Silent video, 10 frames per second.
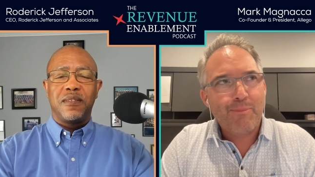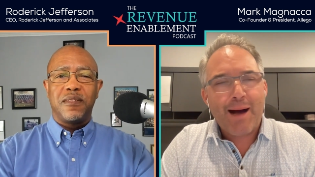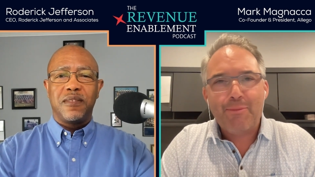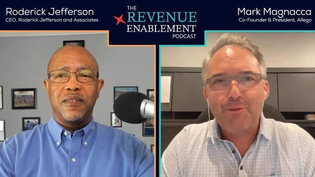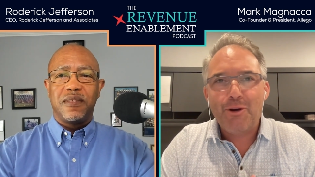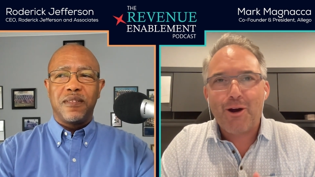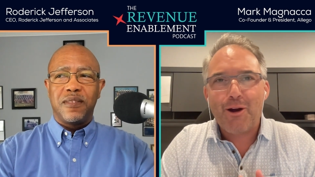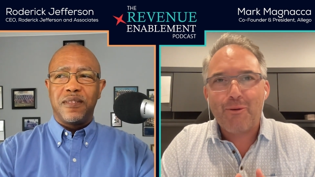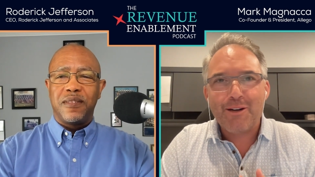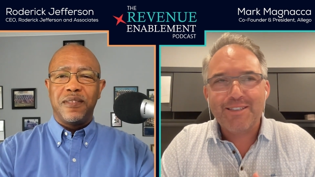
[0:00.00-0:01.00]
Speaker 1: Bob
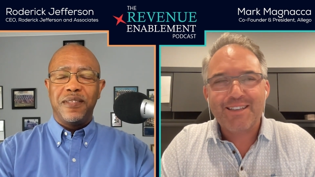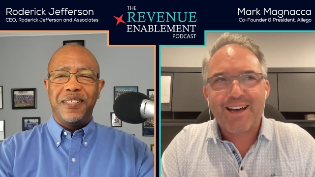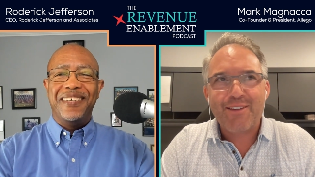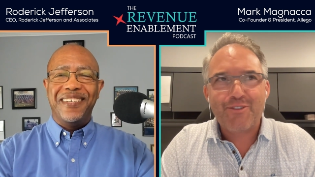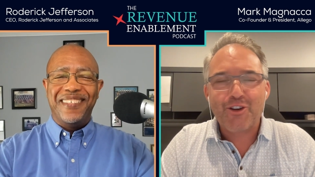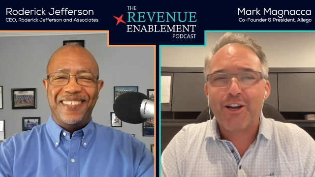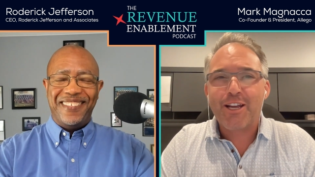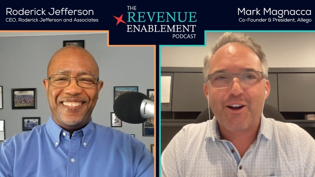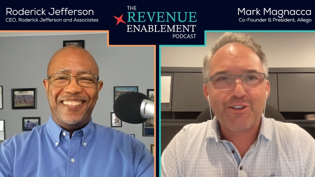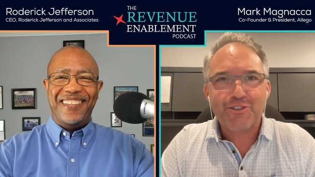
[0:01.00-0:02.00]
Newhart was on
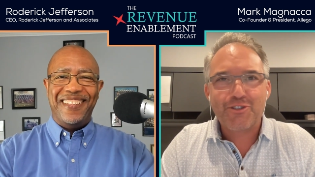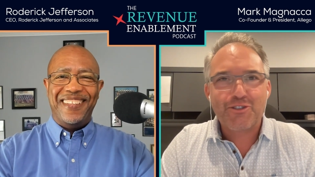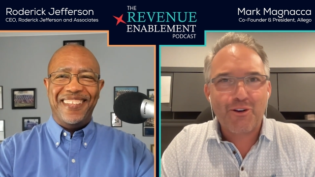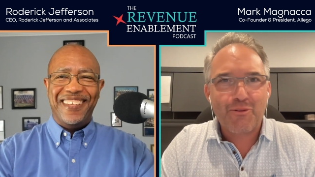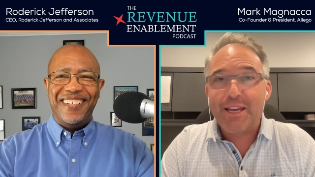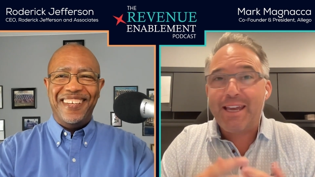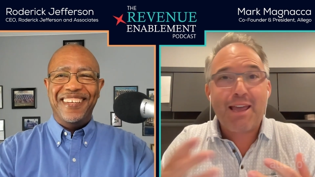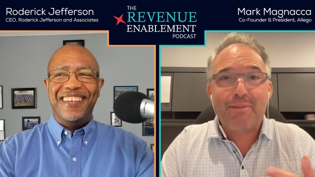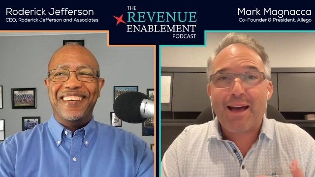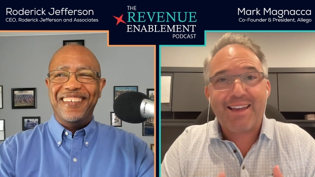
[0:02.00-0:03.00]
Johnny Carson's show, where he
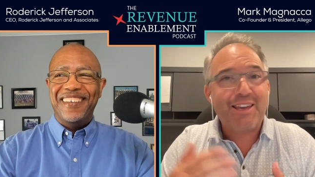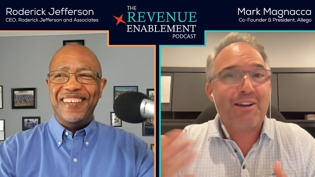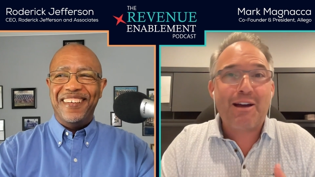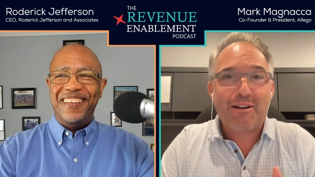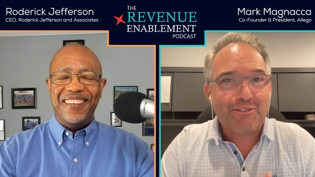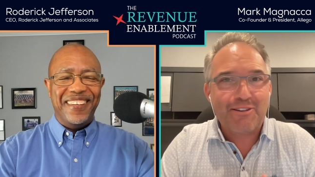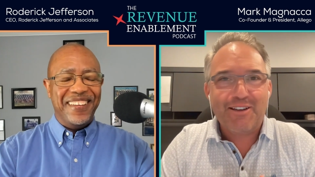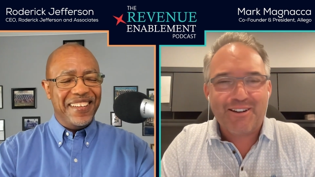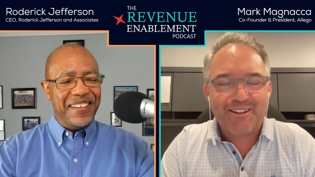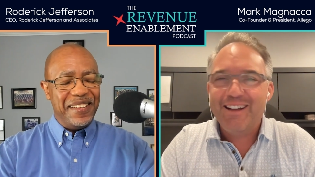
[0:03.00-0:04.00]
came back year after
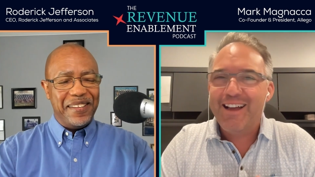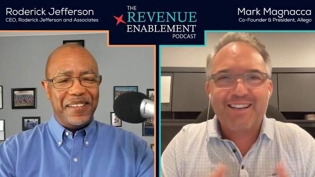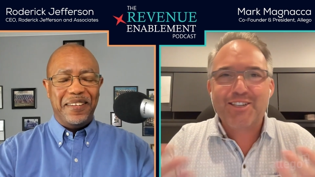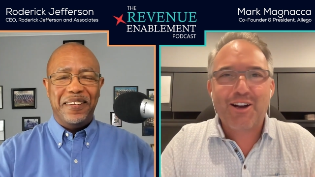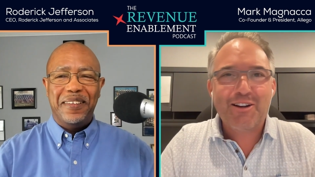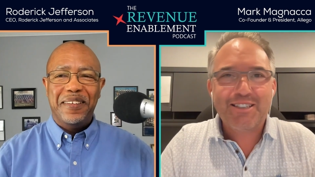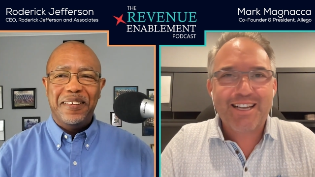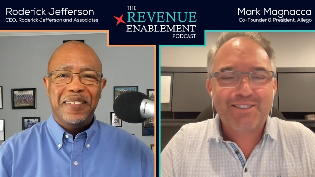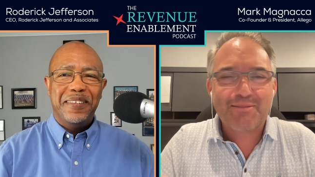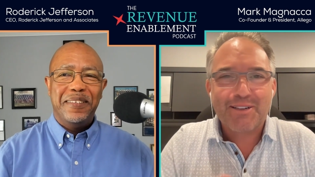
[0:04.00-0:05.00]
year because he always
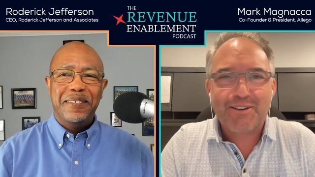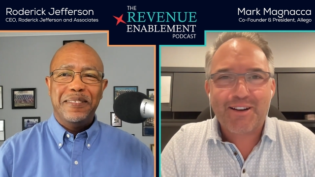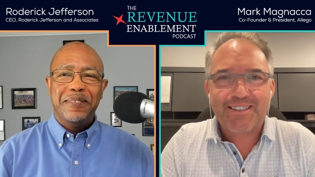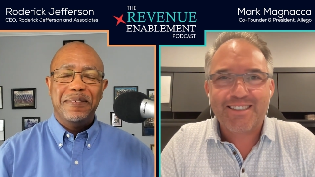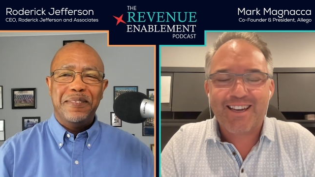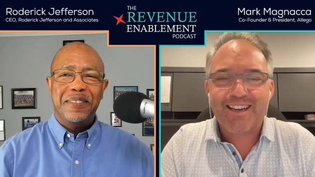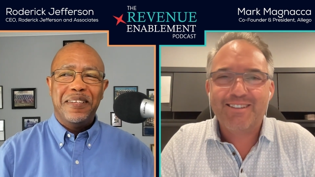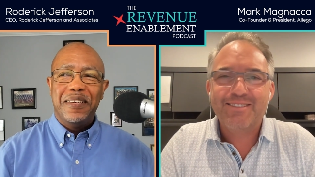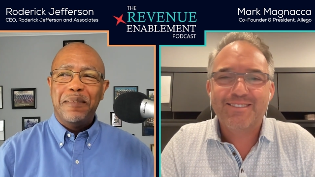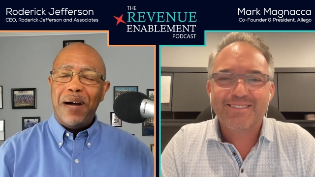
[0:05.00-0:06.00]
had something great to
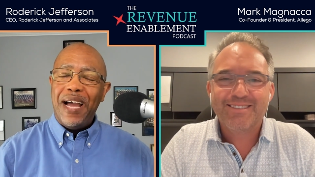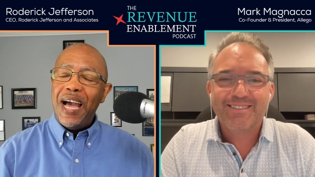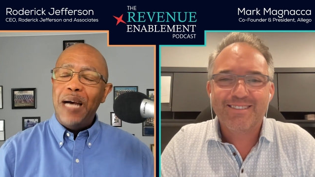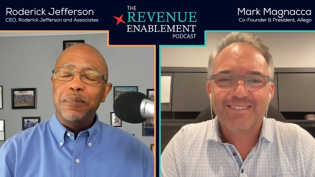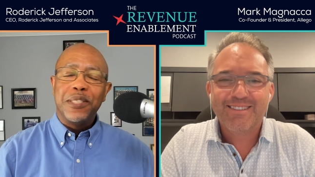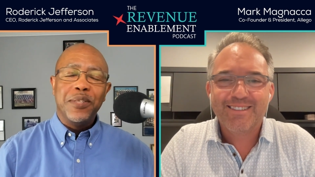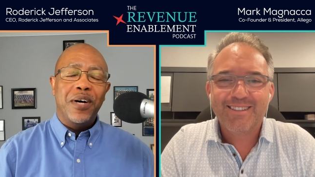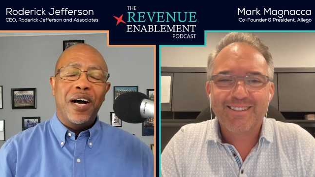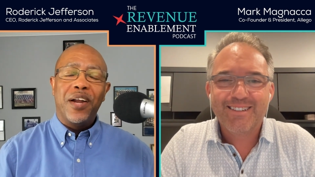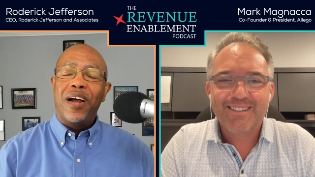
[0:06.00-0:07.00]
say.
Speaker 2: My absolute
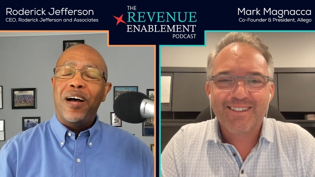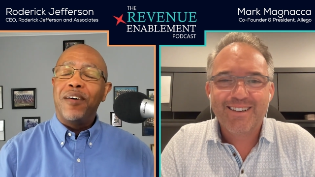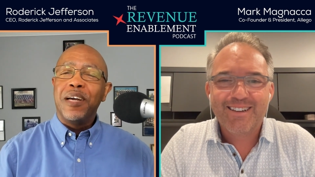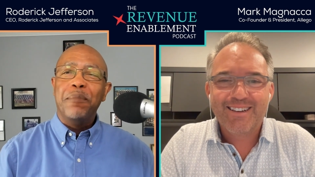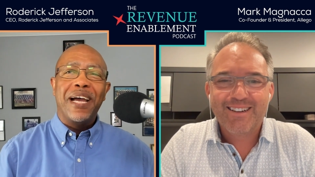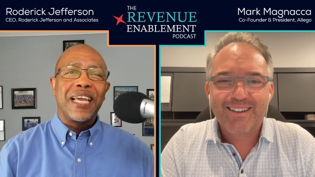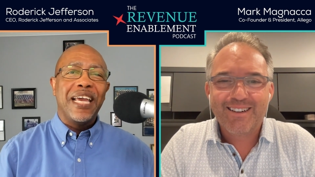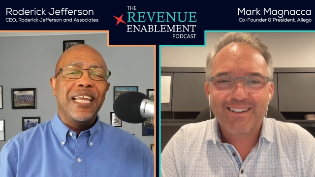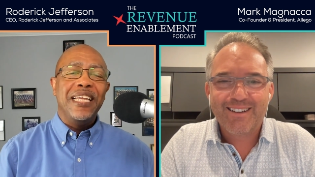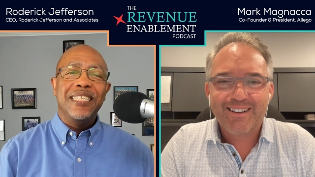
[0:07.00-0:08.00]
honor. I'll come back
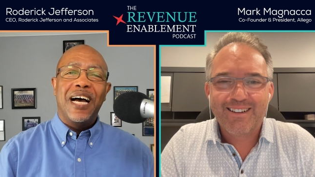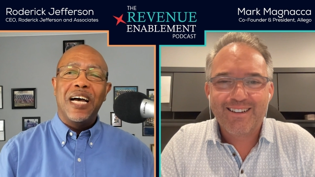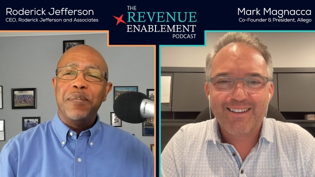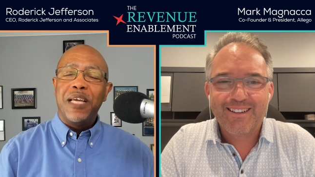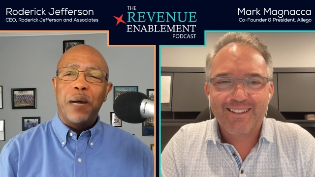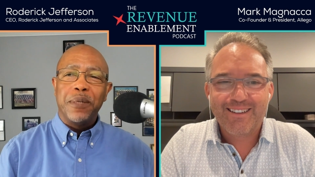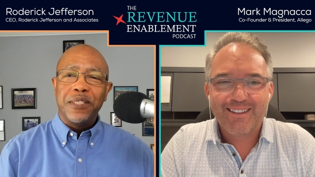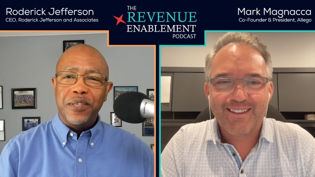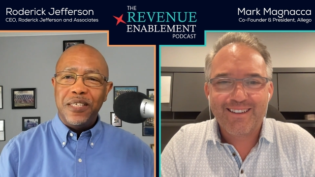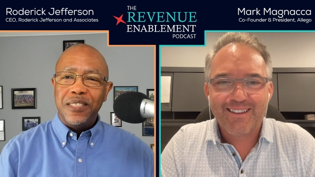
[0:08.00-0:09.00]
anytime the
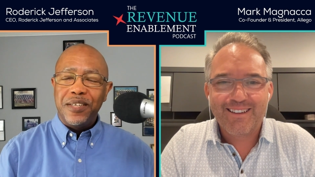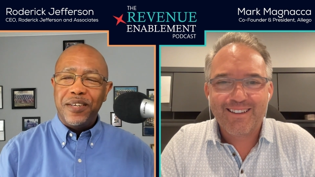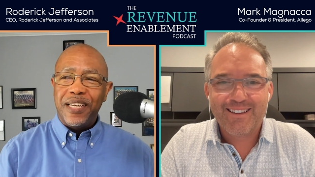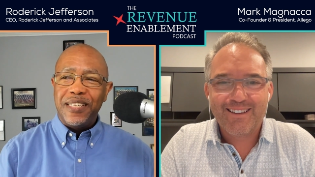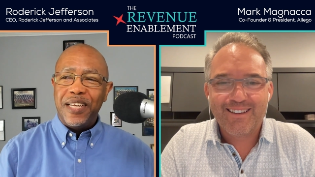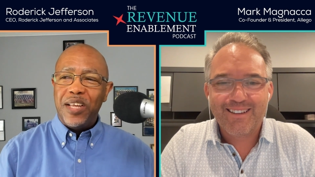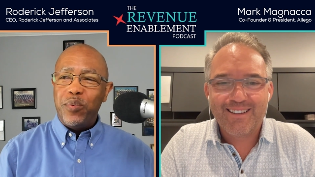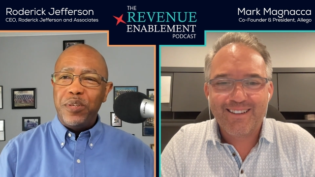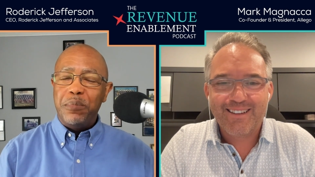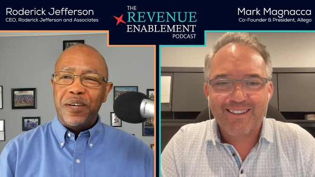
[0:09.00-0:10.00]
opportunity is here to get together
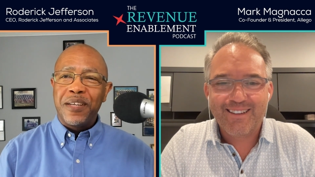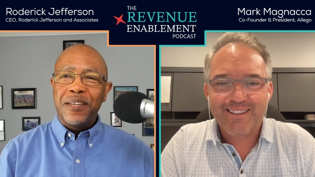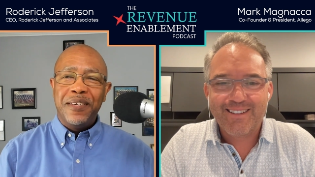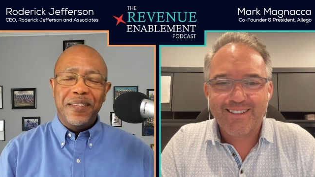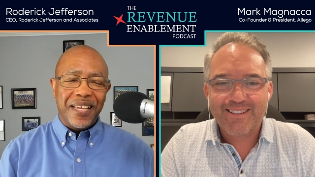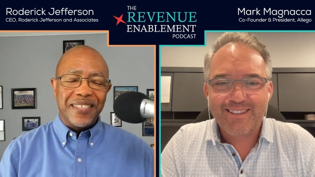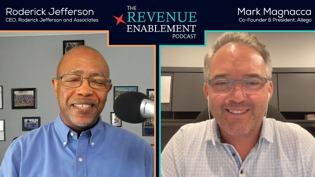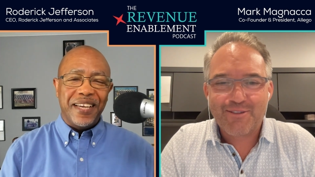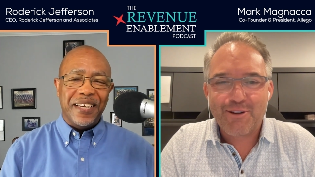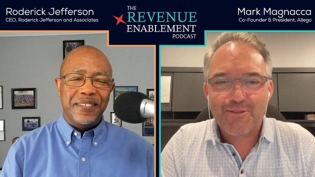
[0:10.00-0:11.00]
with you, Mark. Thanks
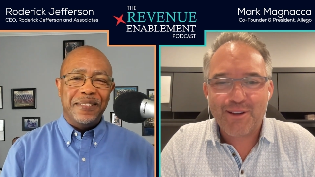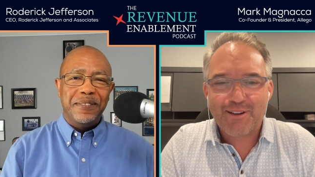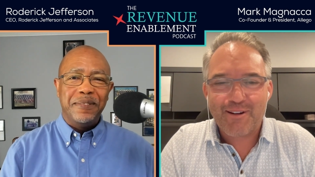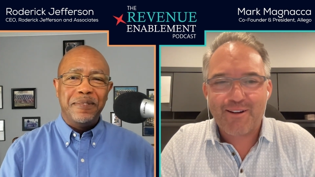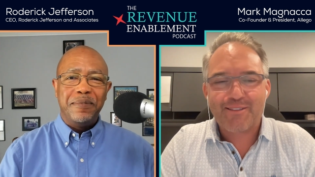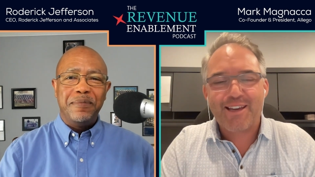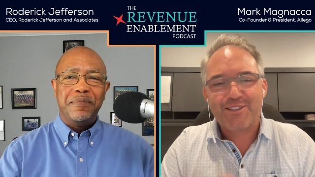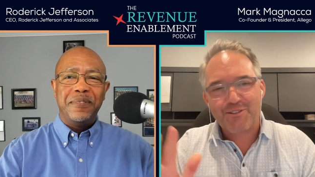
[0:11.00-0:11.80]
again. Terrific, Roderick. Thanks